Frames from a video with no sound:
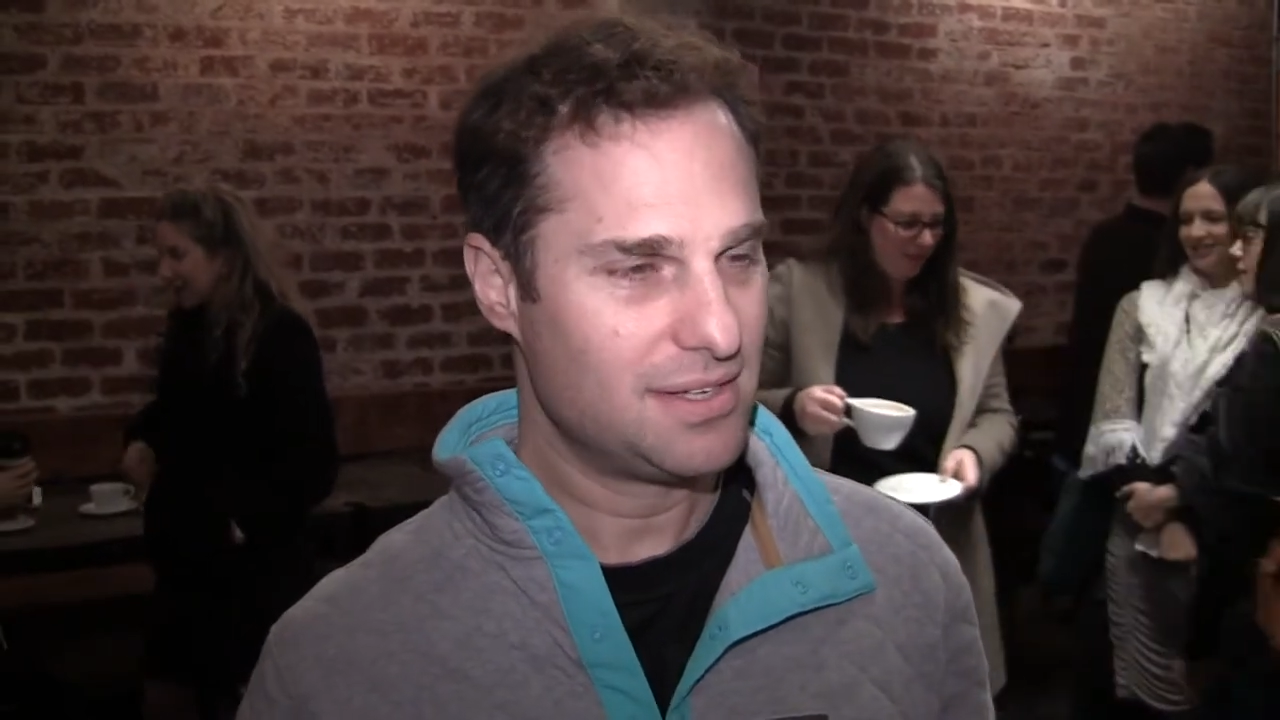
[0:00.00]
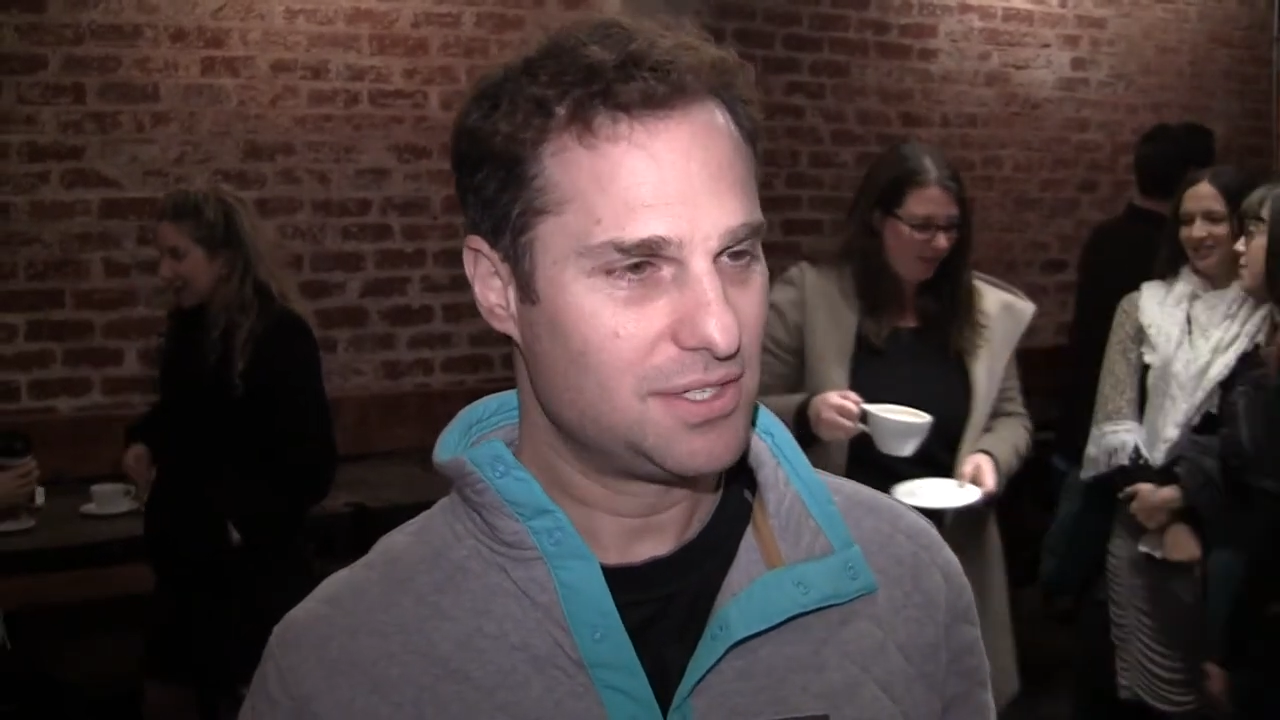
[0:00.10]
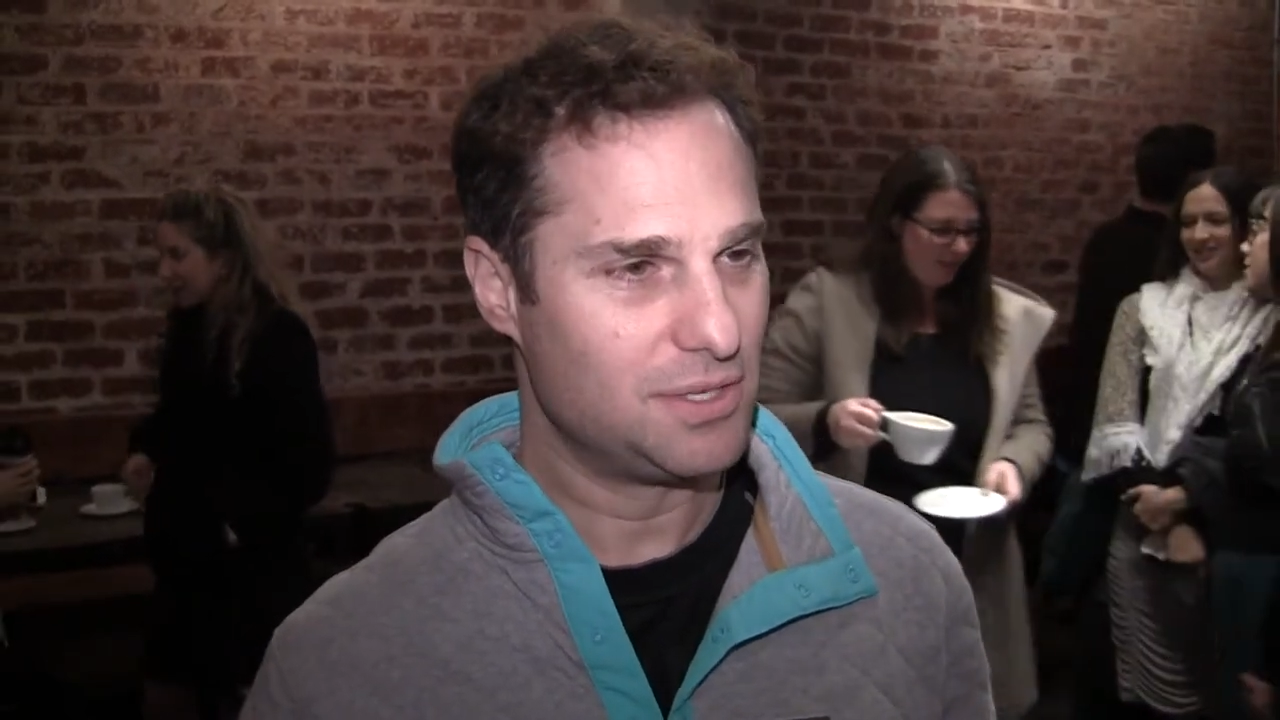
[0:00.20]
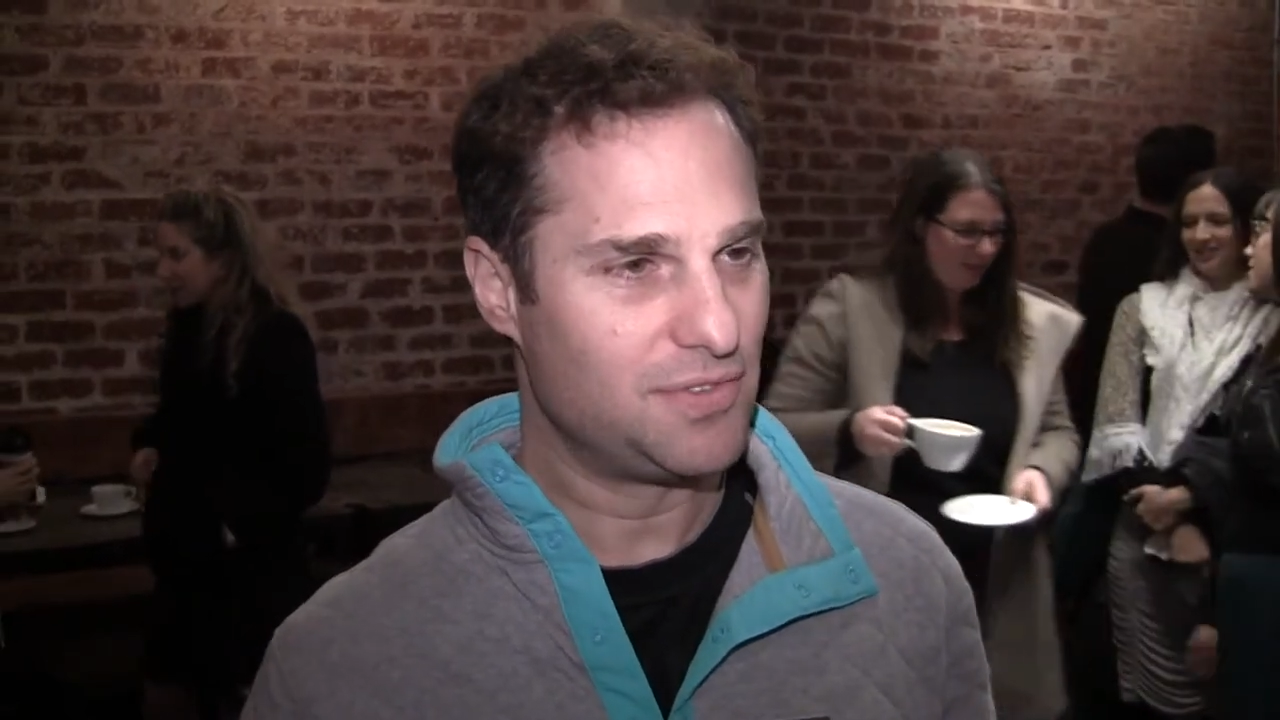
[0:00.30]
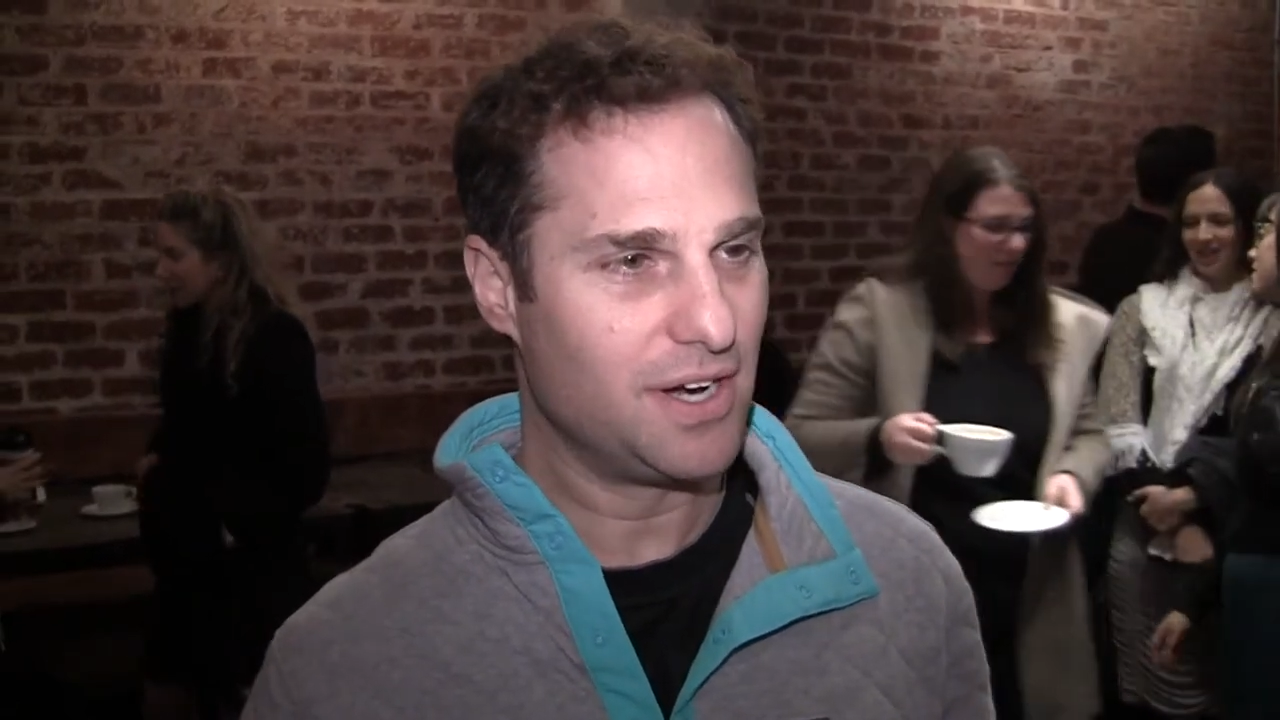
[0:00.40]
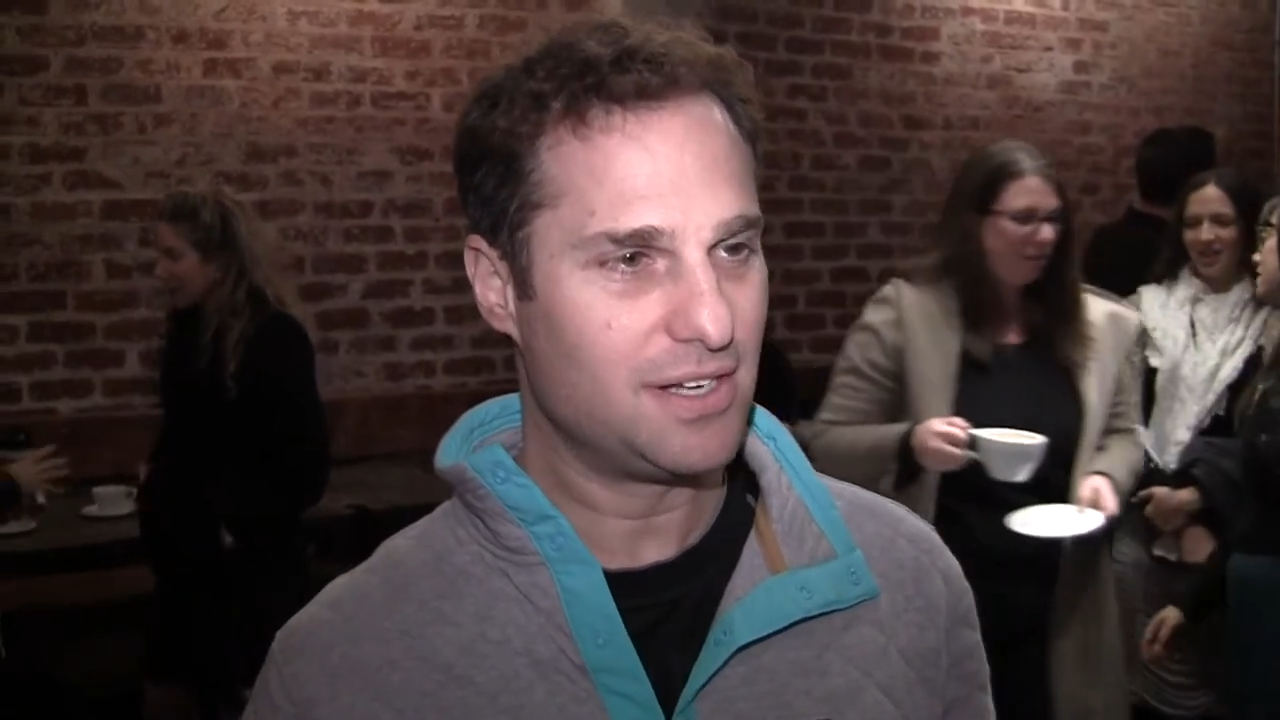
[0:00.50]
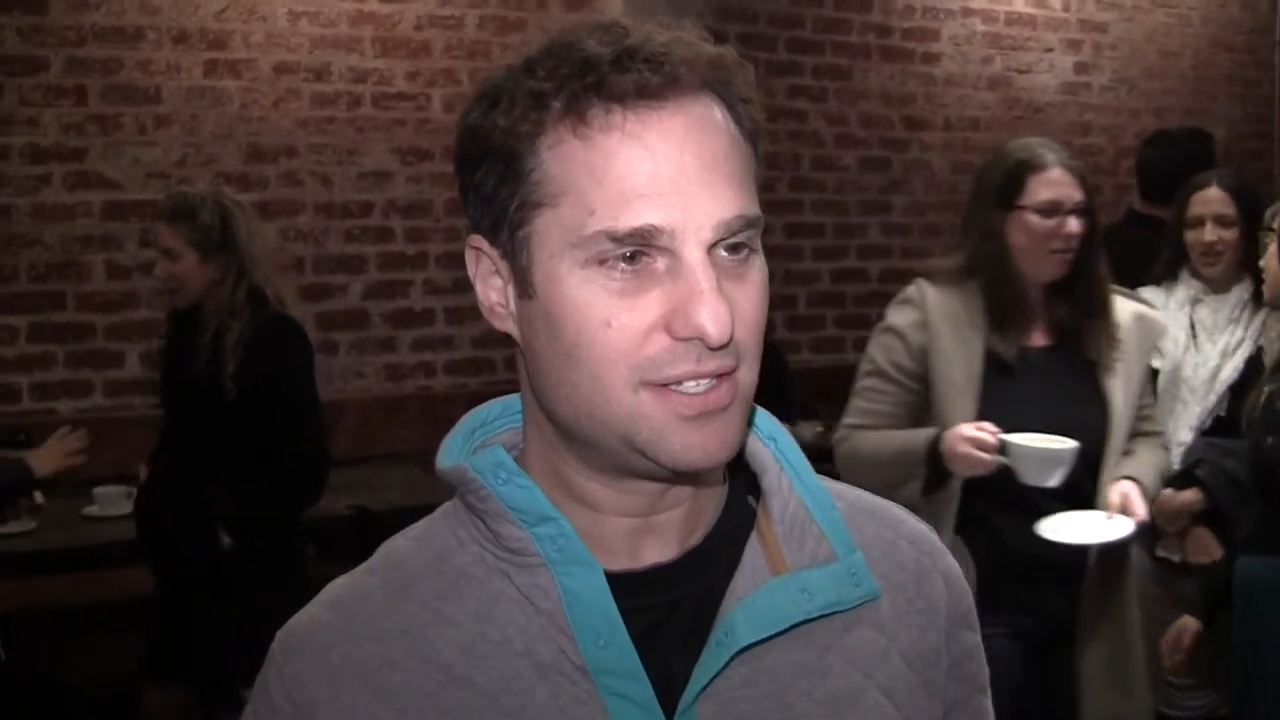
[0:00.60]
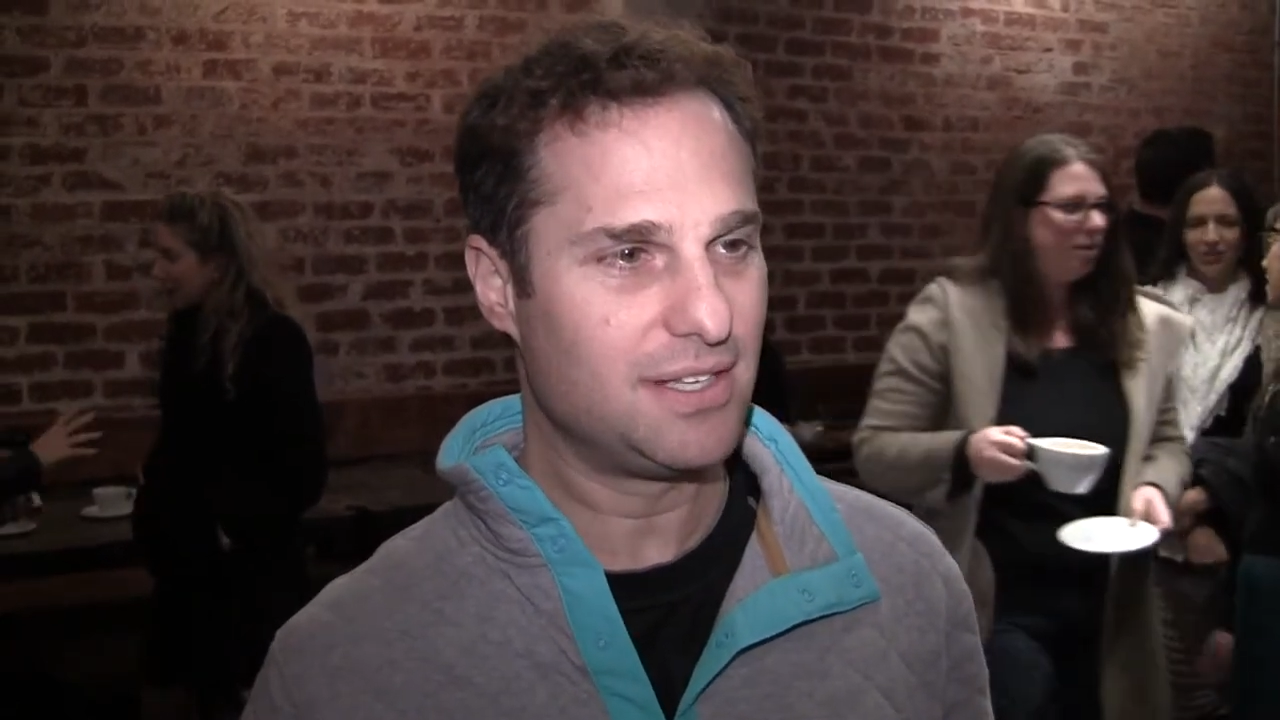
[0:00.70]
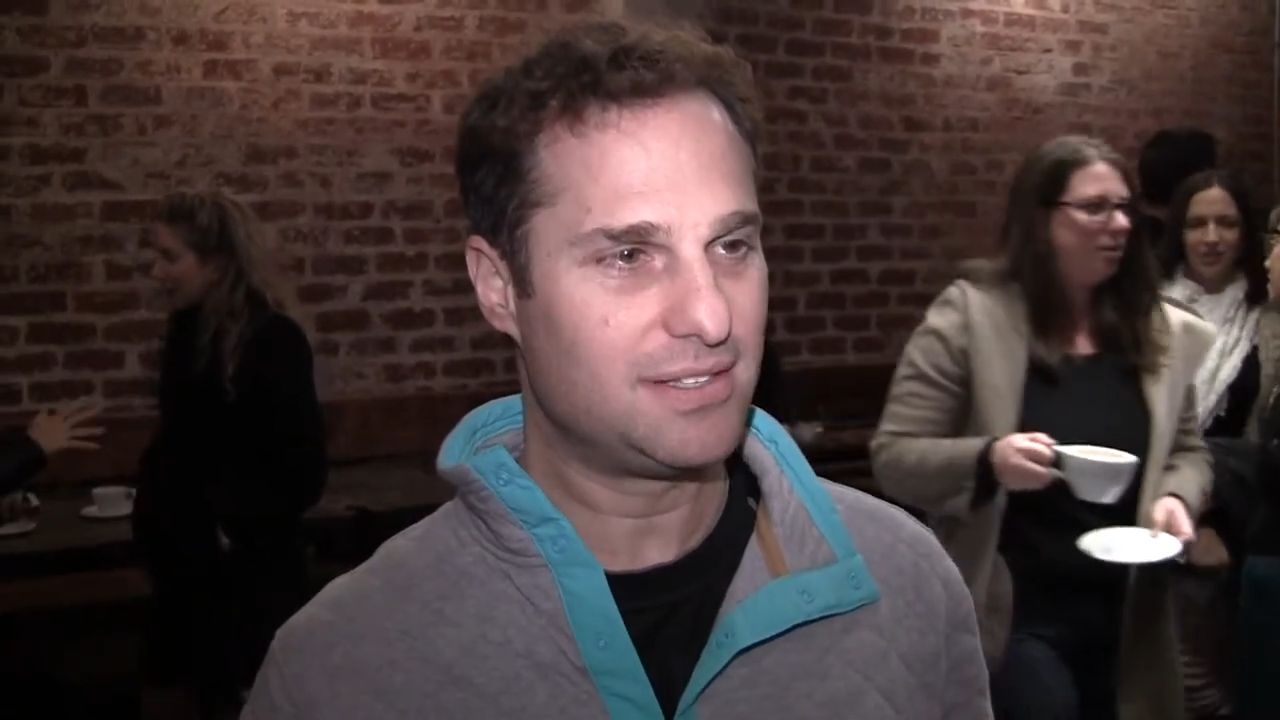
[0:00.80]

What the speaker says: So it's very interesting